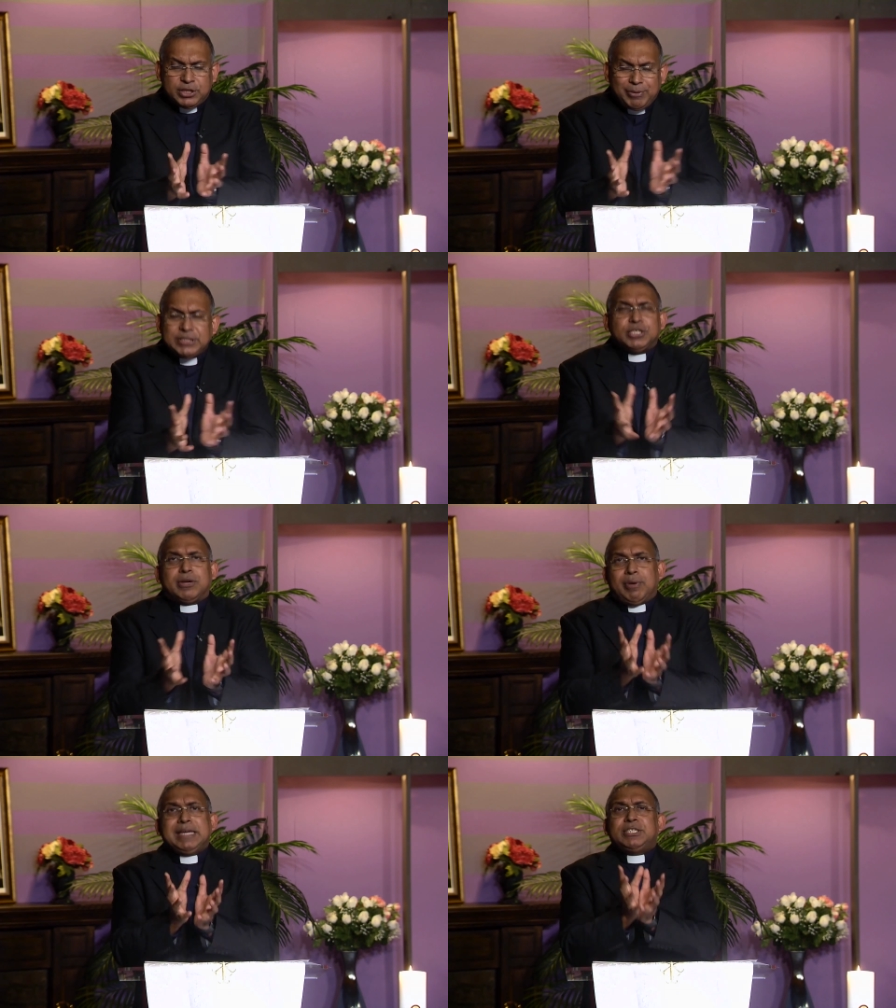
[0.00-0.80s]
christ,
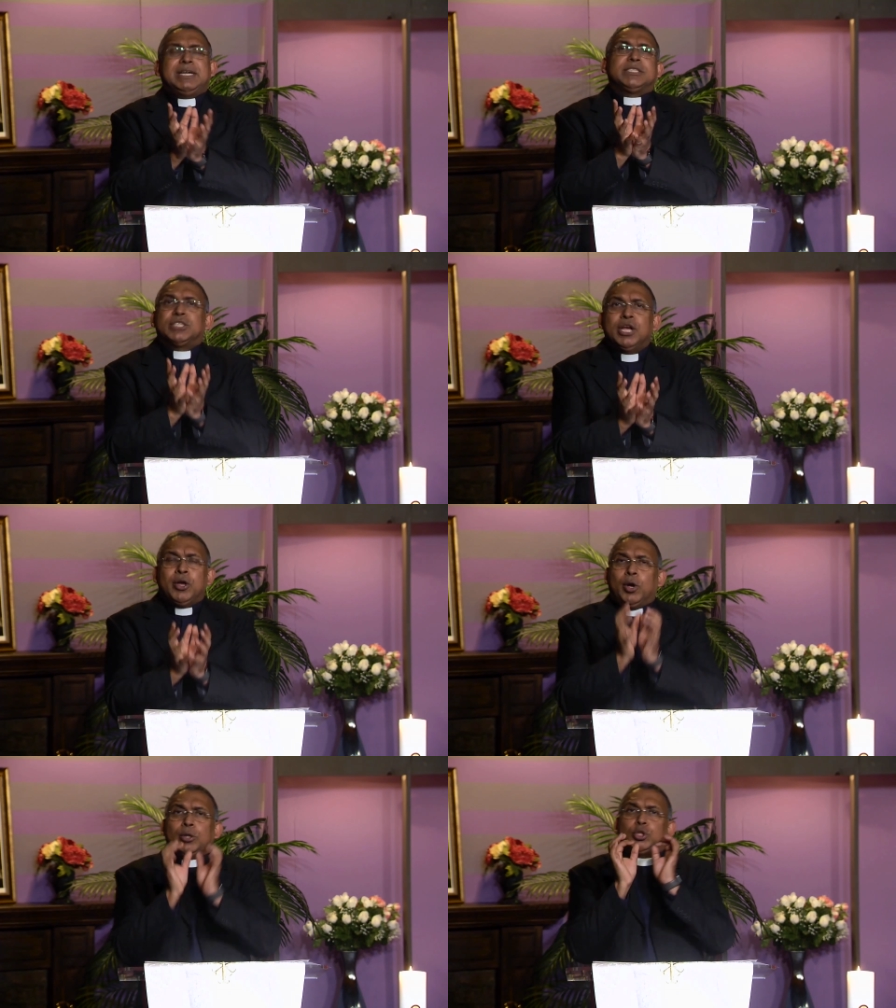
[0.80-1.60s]
christ just
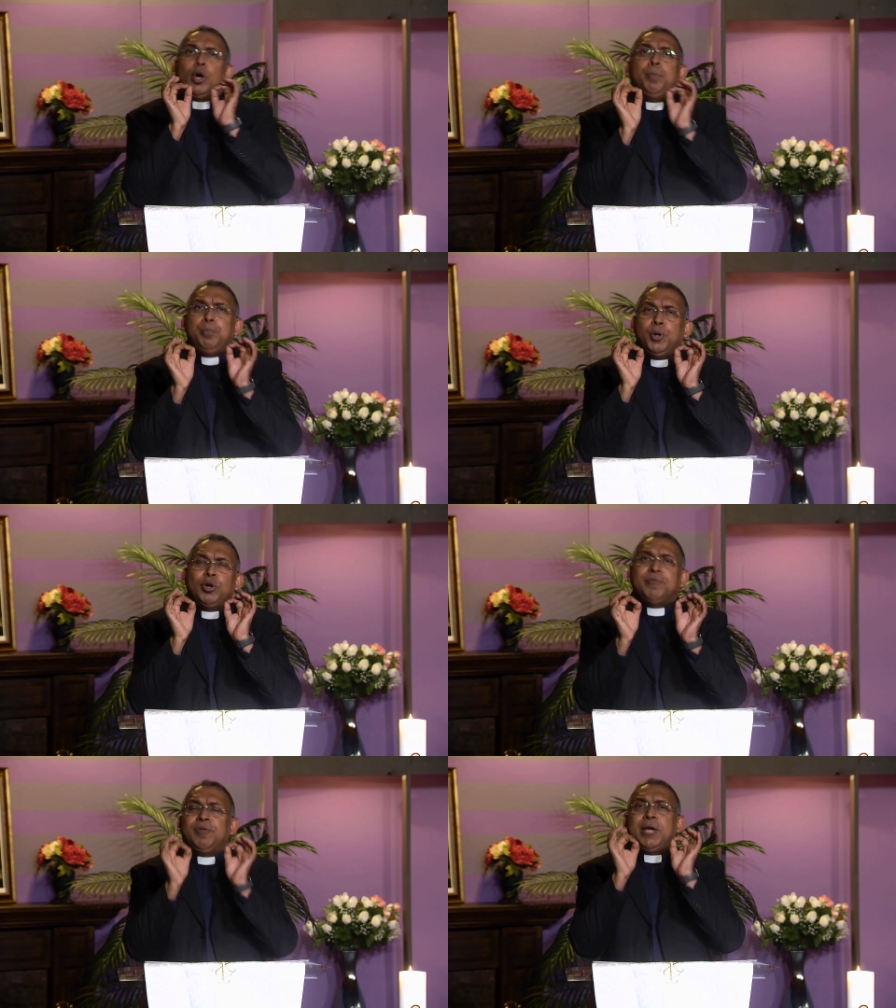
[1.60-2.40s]
so
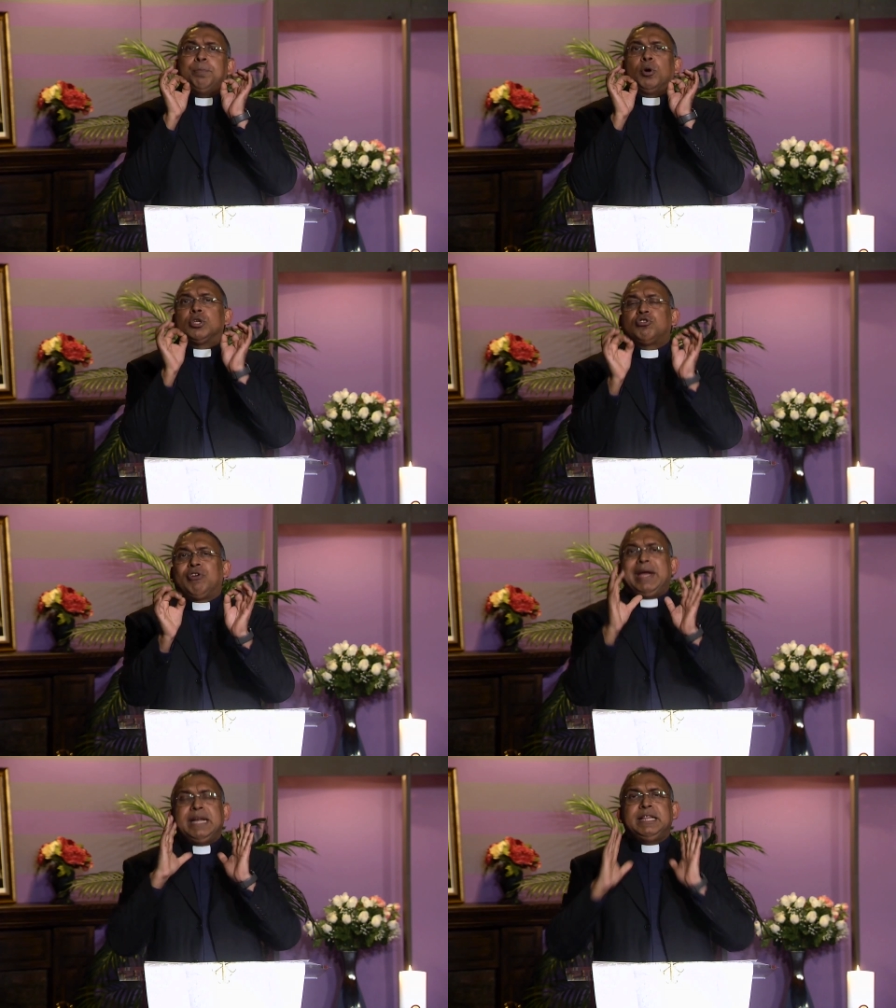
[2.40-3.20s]
beautifully
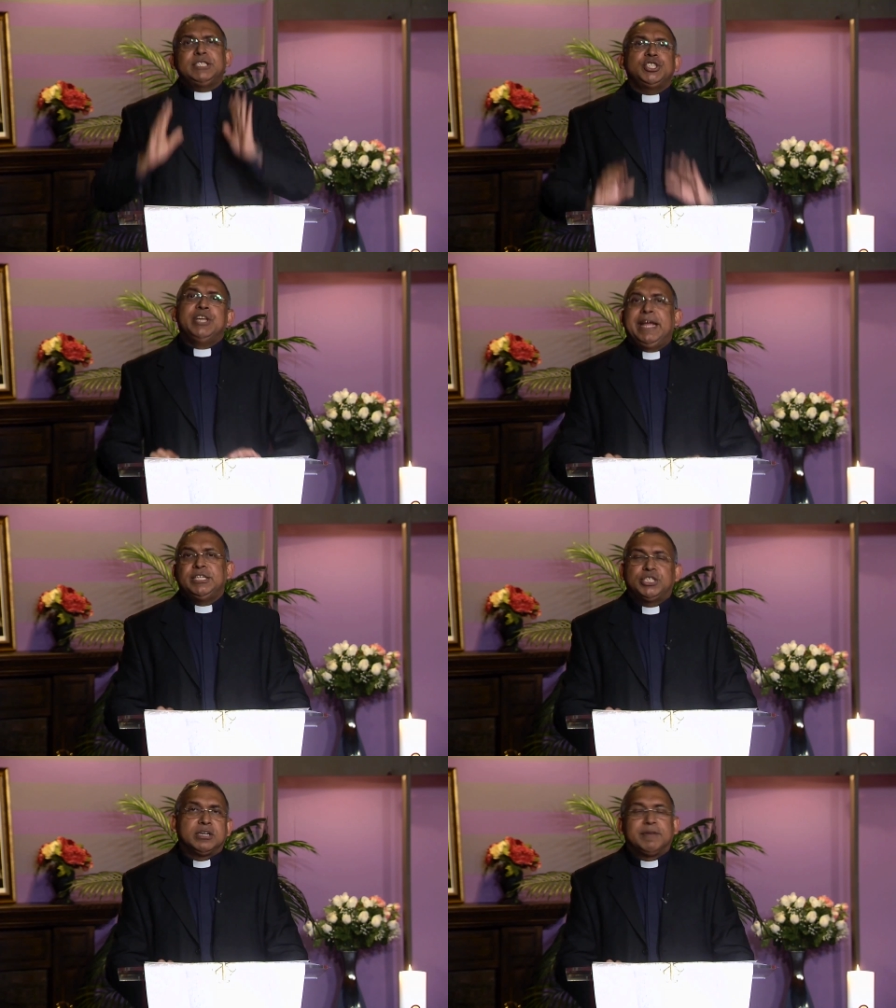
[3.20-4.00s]
portrayed this
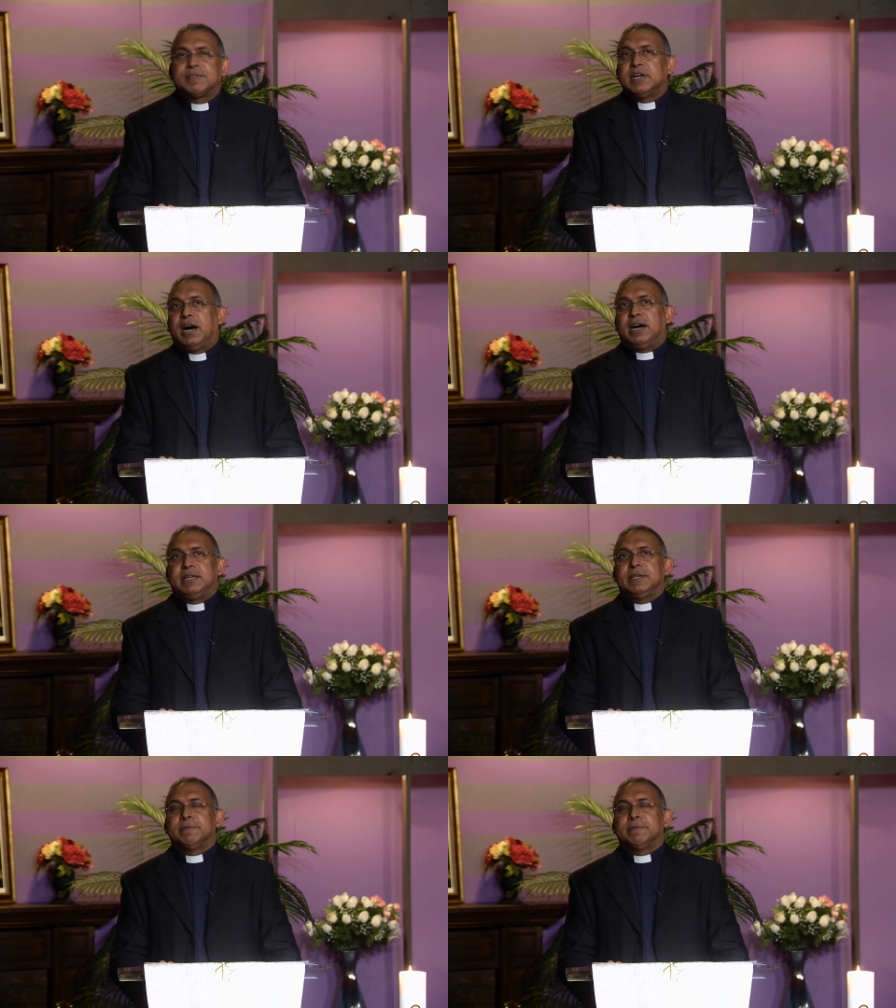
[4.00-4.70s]
nature of God.